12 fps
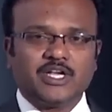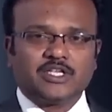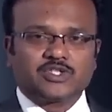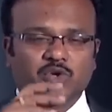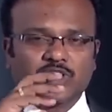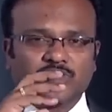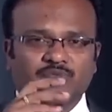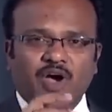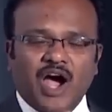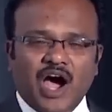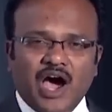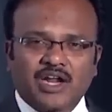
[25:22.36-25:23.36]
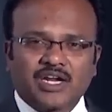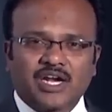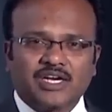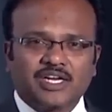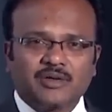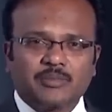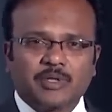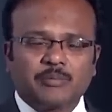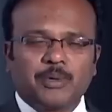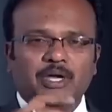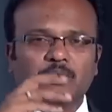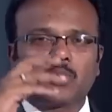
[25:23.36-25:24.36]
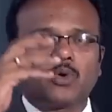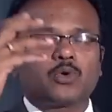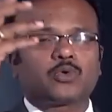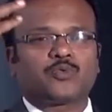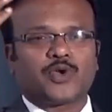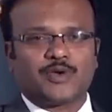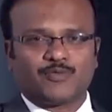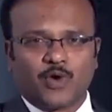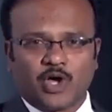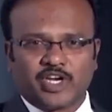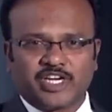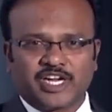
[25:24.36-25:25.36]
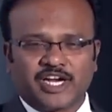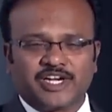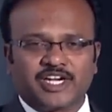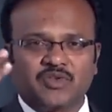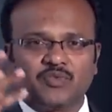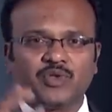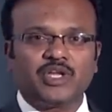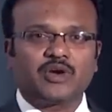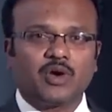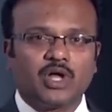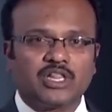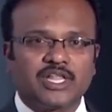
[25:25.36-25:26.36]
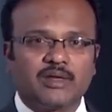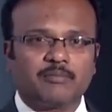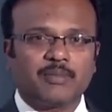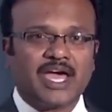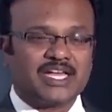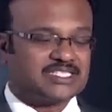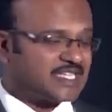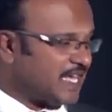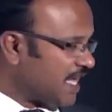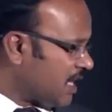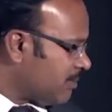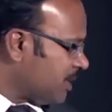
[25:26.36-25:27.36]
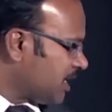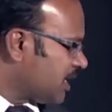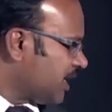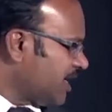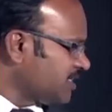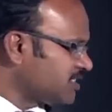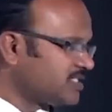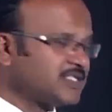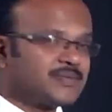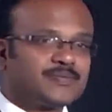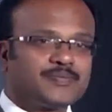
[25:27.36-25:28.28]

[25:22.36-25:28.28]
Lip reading: So if our country people go to a foreign country, we call them as emigrants,